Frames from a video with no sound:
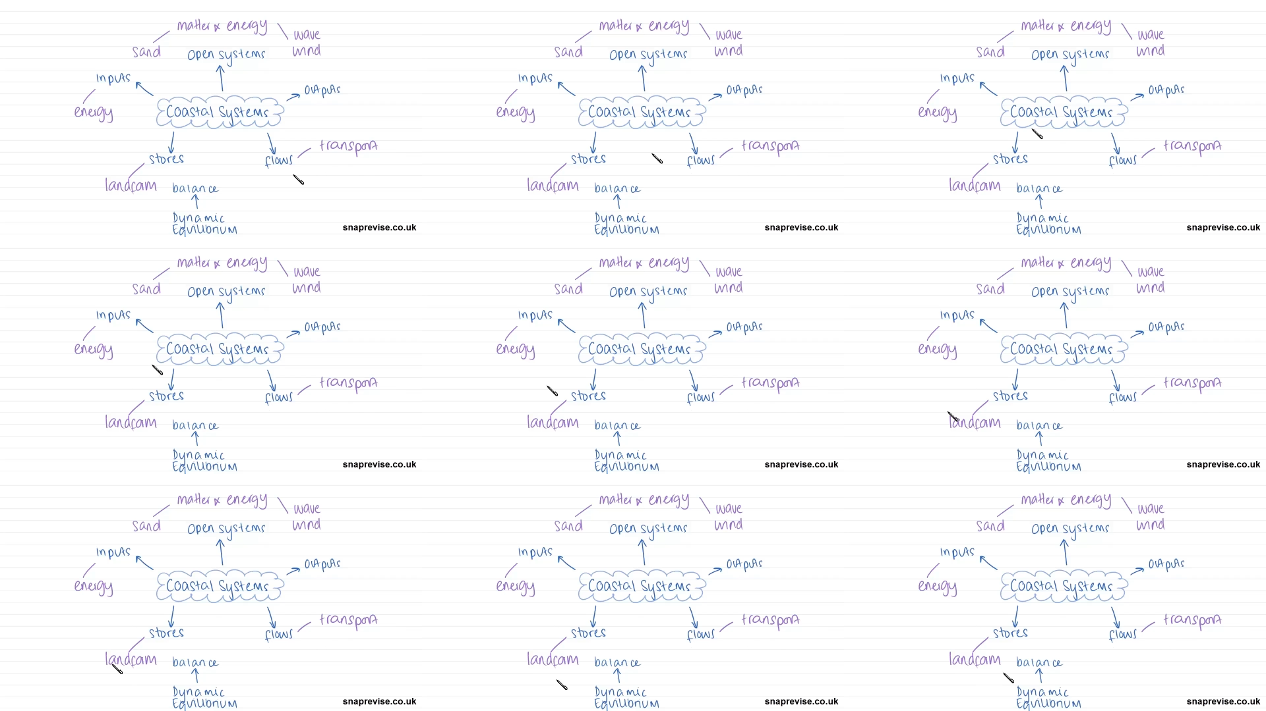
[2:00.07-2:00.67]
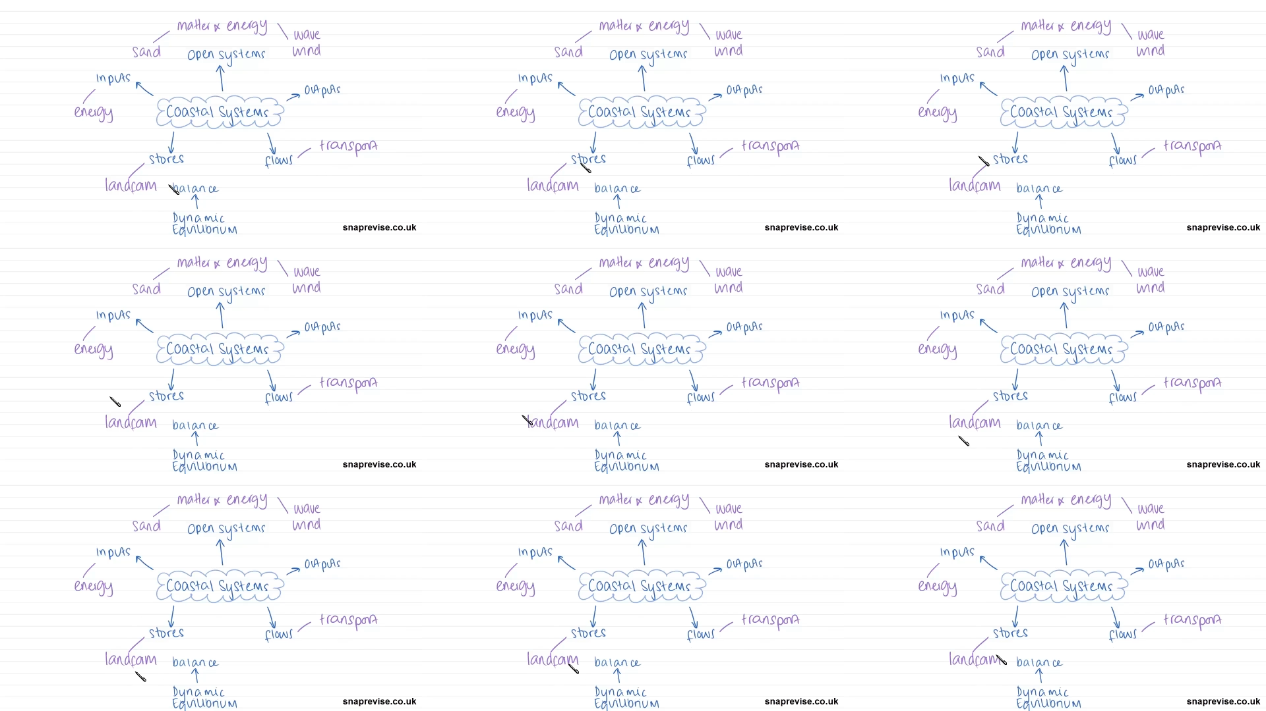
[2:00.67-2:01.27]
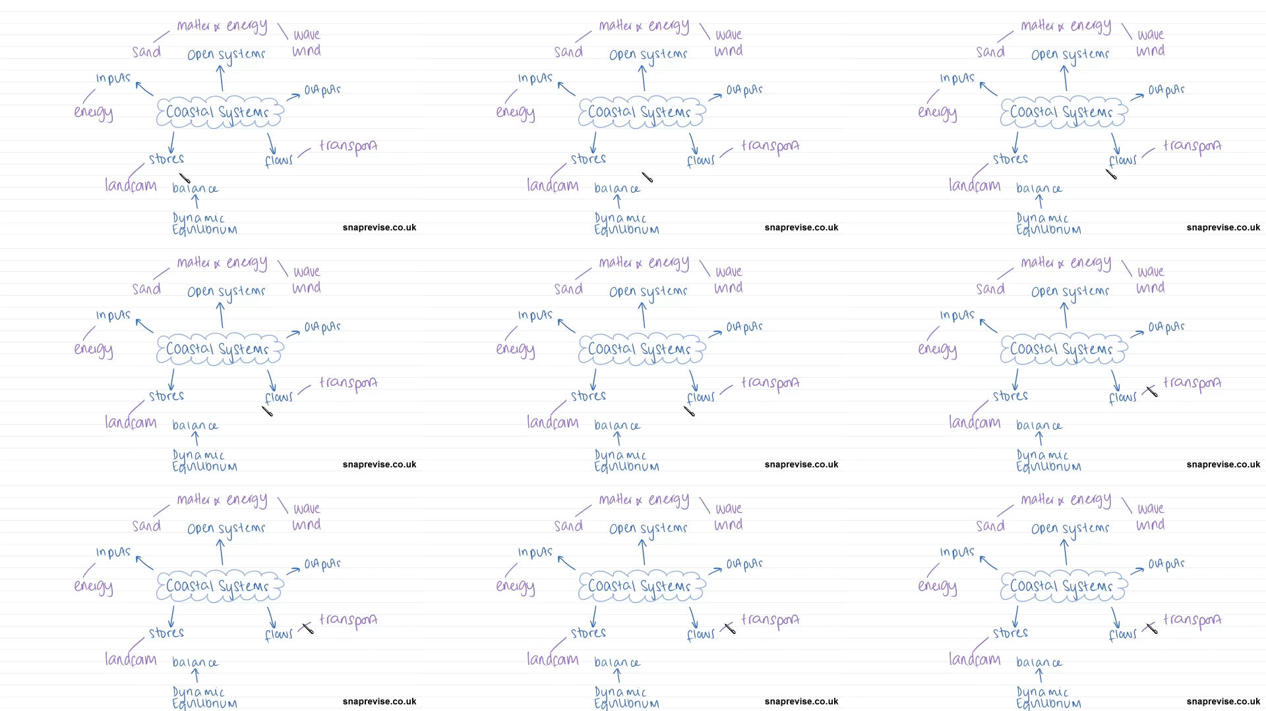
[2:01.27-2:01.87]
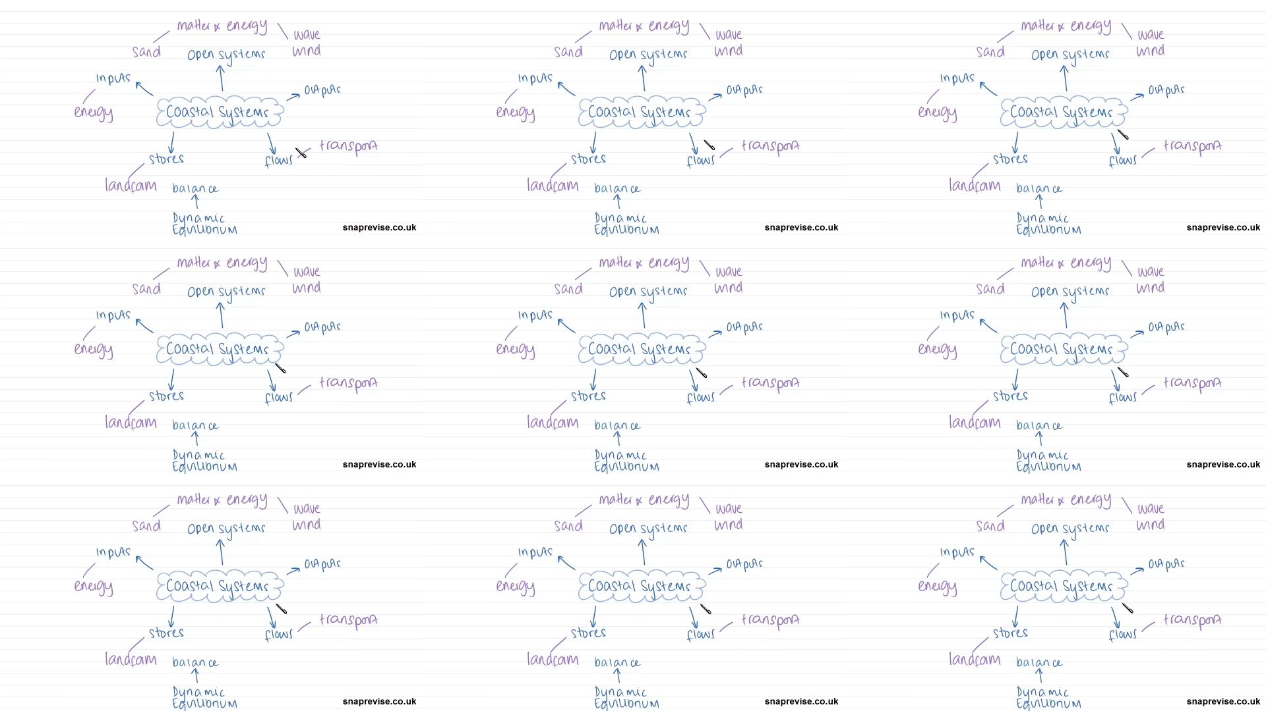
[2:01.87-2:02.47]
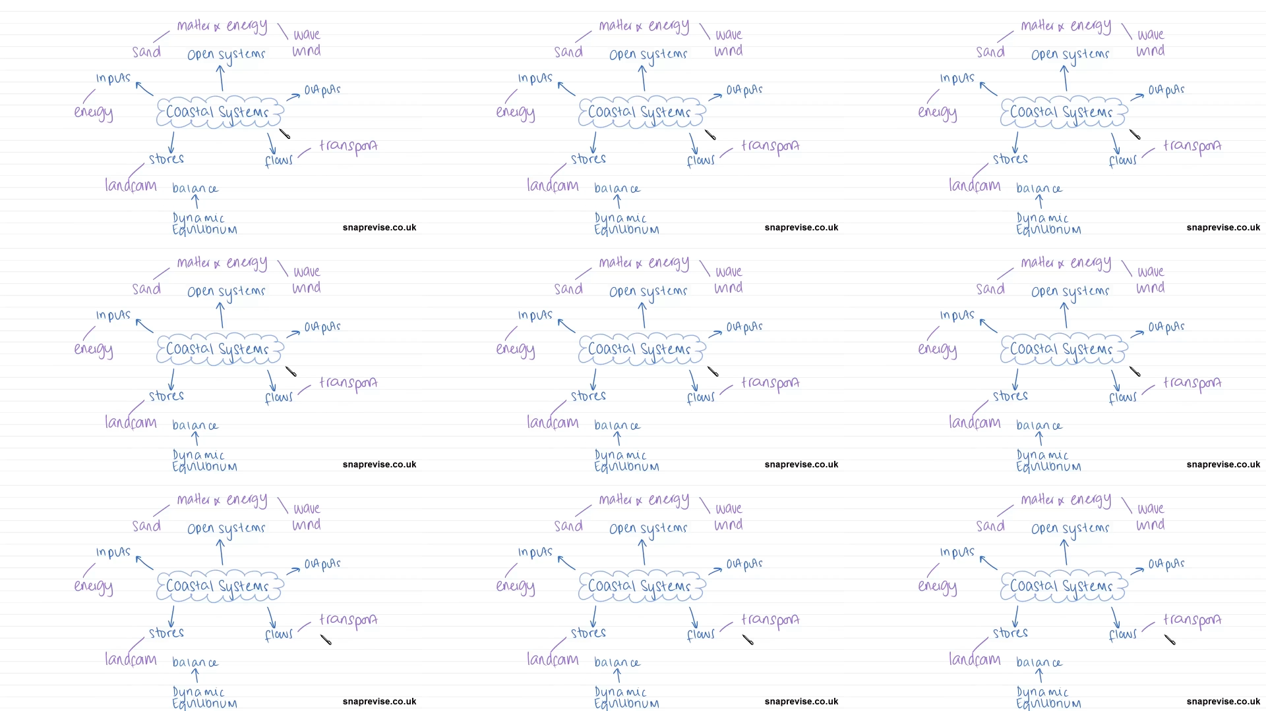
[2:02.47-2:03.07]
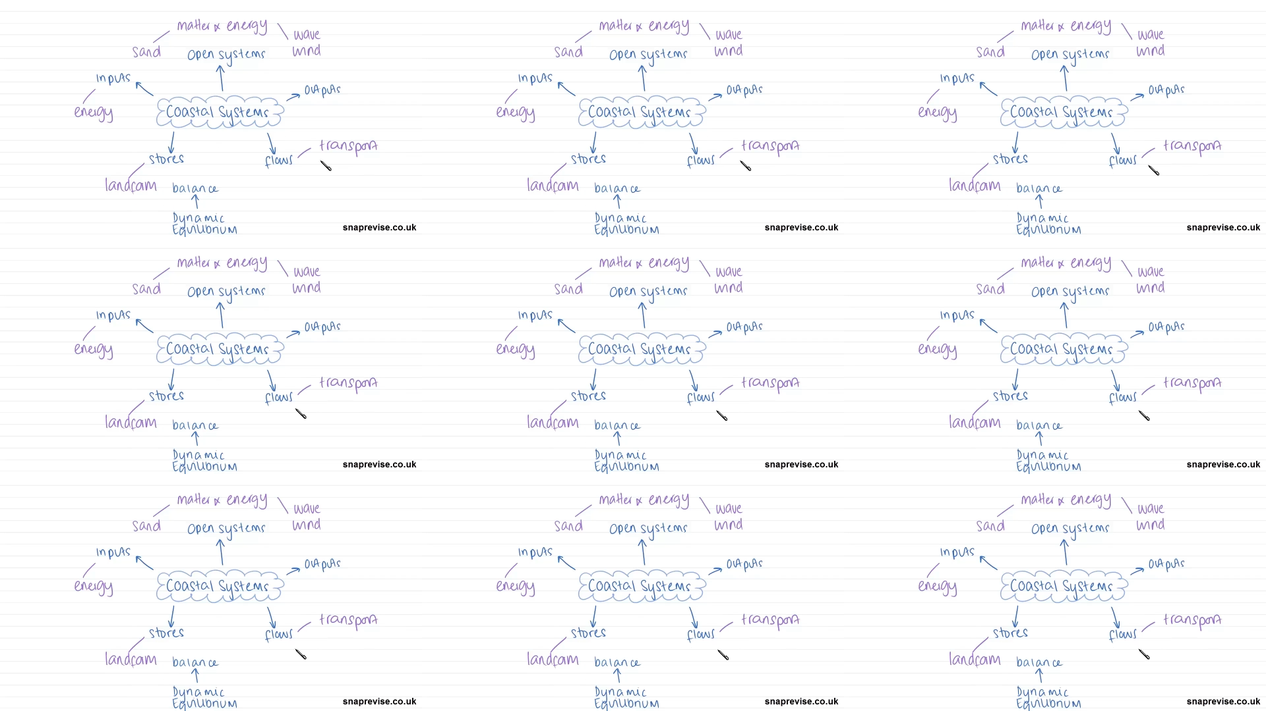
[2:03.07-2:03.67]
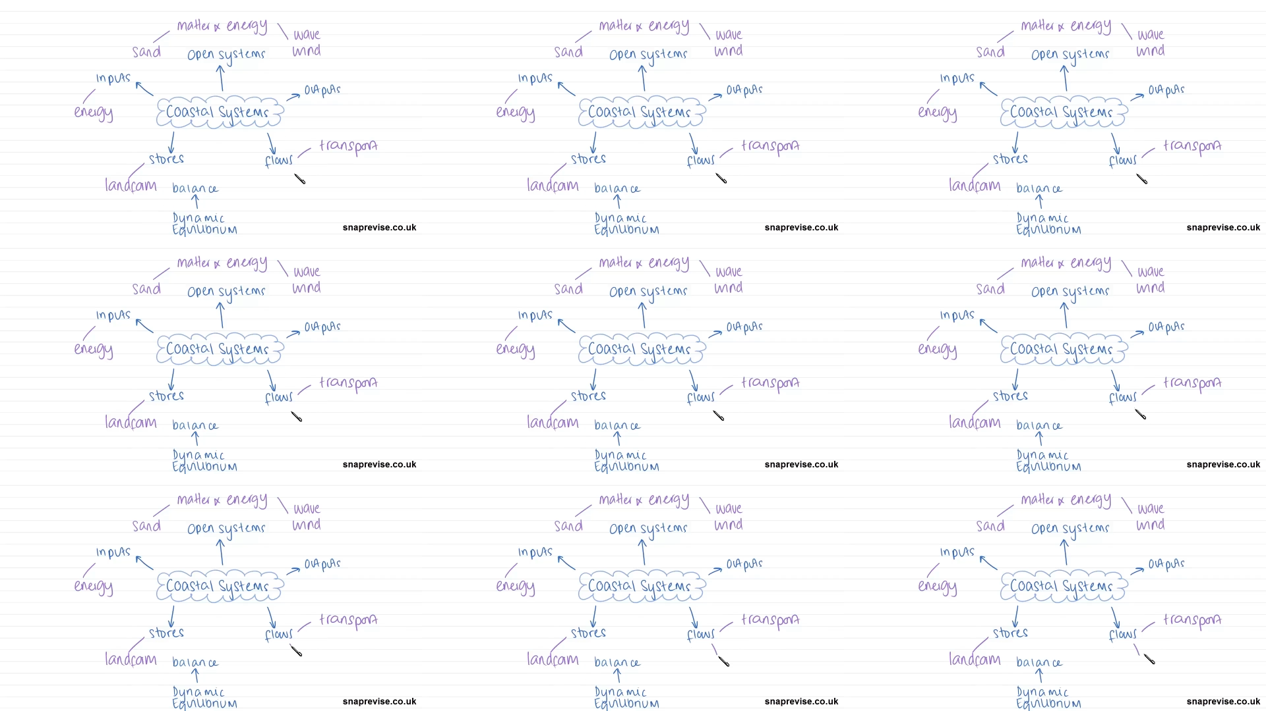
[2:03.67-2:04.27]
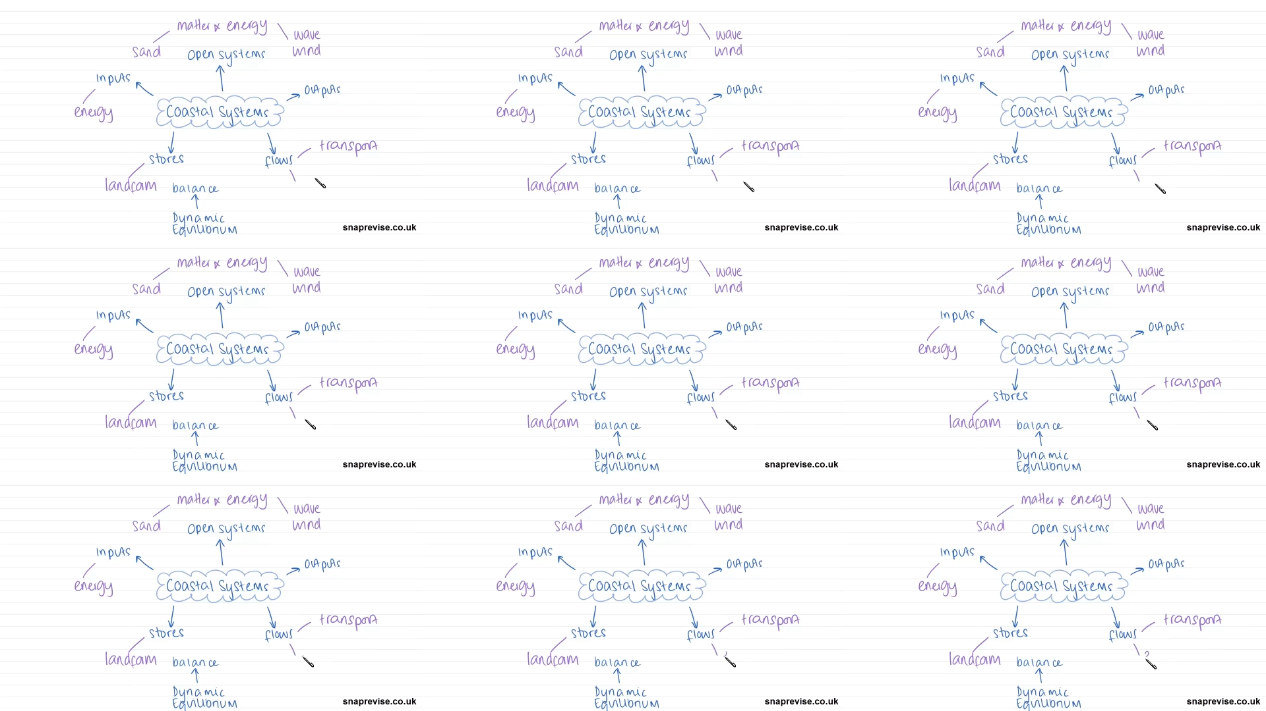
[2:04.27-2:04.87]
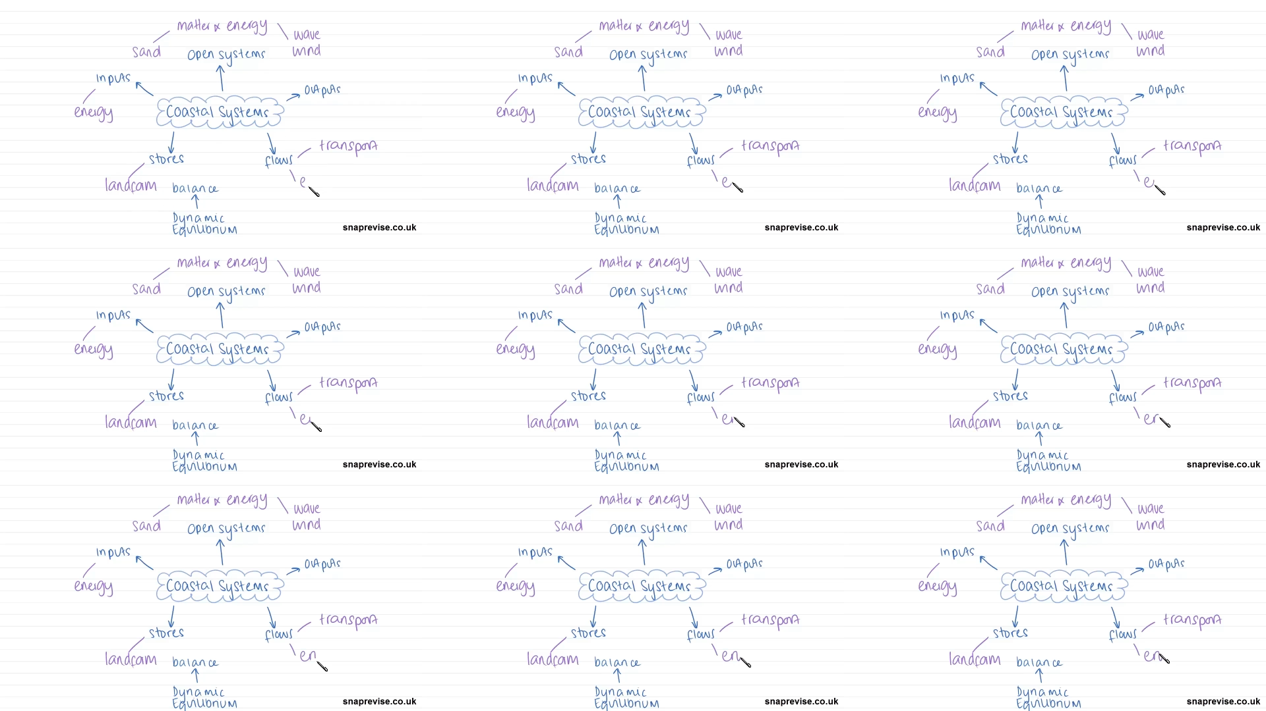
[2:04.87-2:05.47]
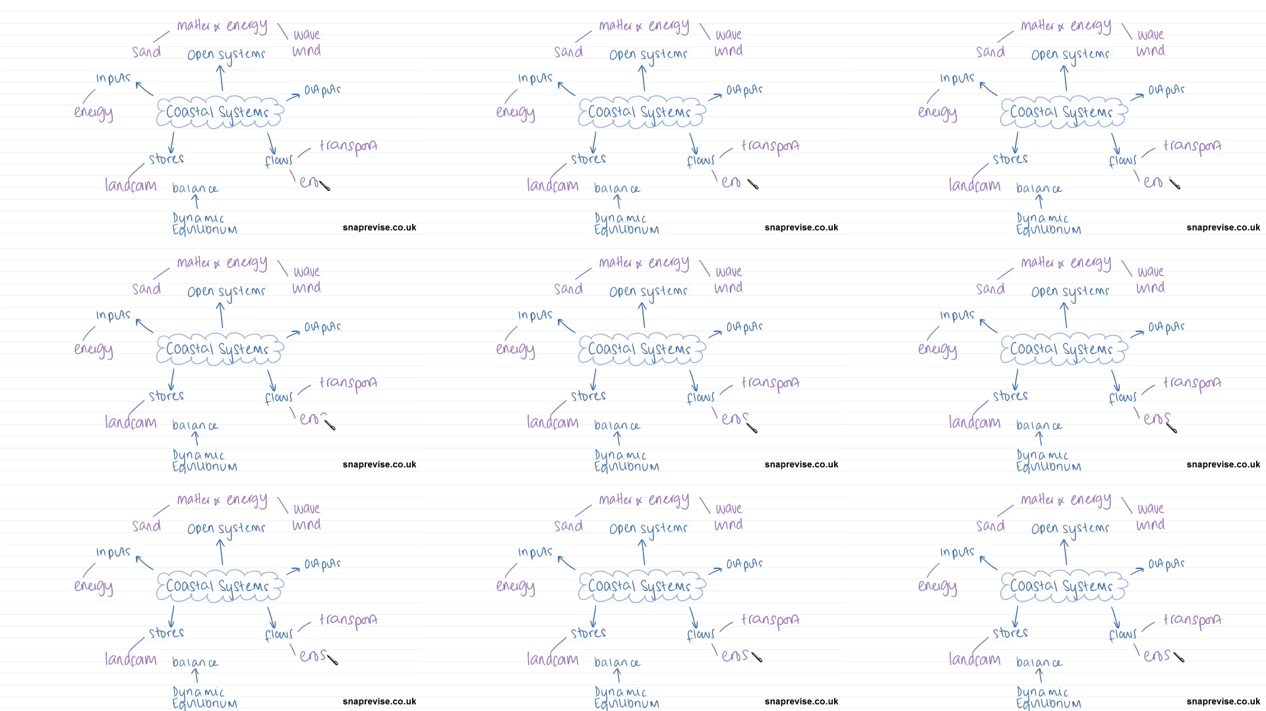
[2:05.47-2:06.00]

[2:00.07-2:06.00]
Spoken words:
[unreadable: no face in view]